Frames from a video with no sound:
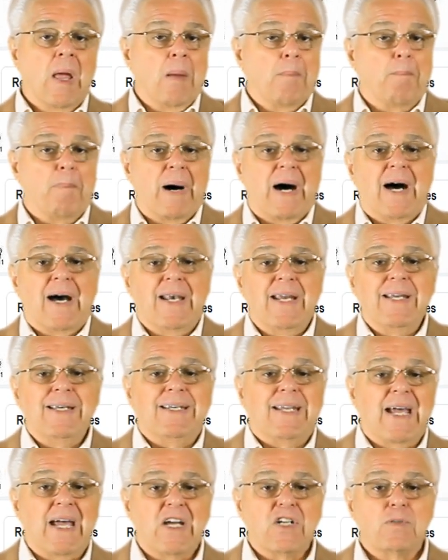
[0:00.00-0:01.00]
body,
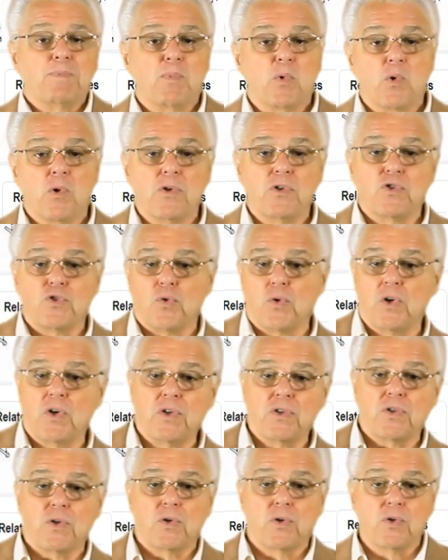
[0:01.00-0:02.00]
dashboard,
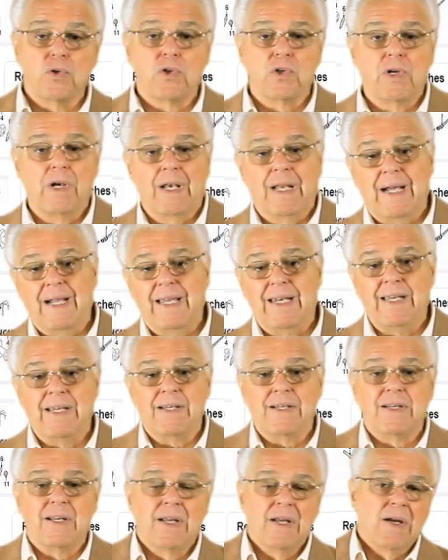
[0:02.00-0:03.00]
trunk, hood,
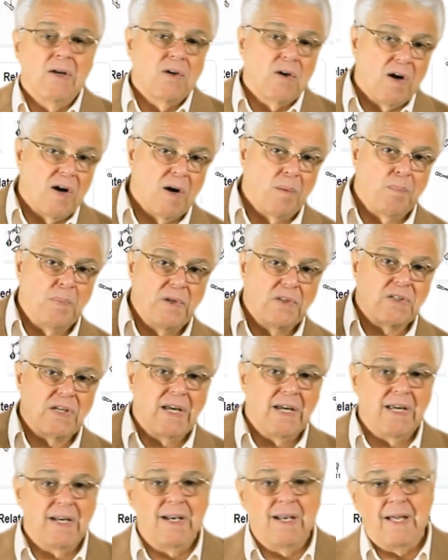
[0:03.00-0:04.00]
lighting, carpets,
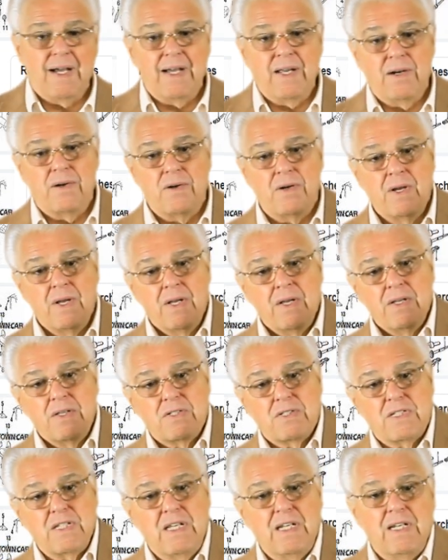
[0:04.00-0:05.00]
headliner,
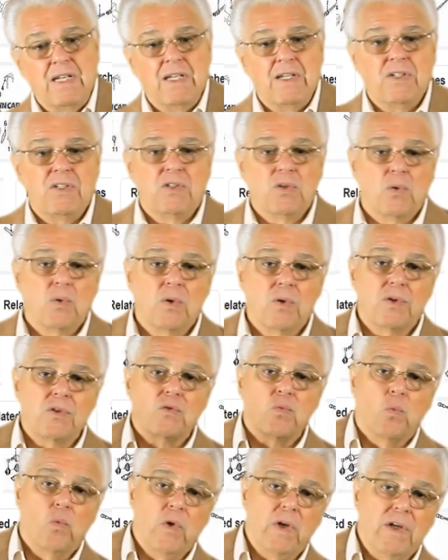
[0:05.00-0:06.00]
seating, doors,
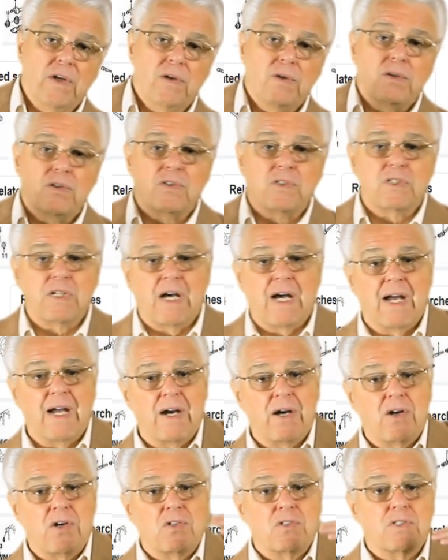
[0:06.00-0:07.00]
wheels,
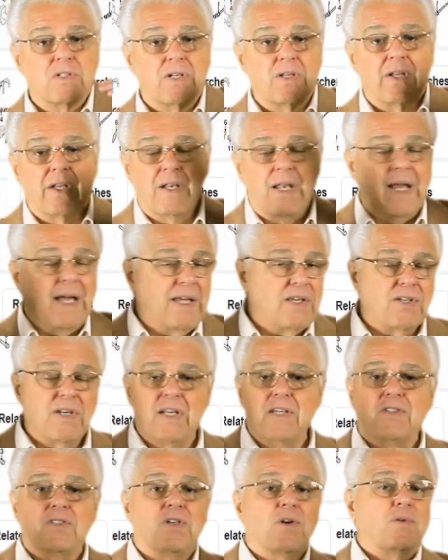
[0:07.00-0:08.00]
tires, and the
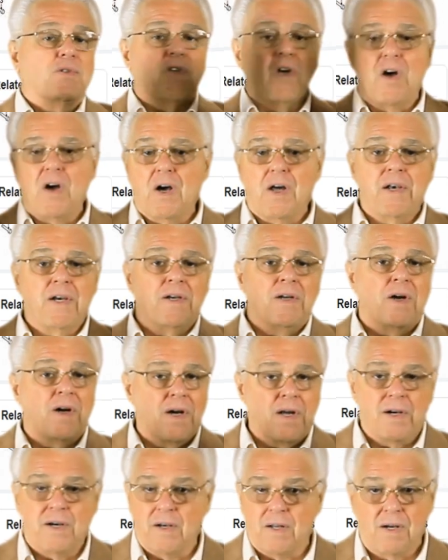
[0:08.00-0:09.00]
list goes on and
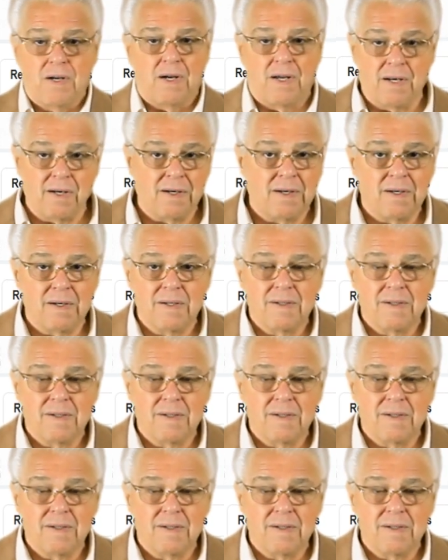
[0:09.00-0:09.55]
on and on.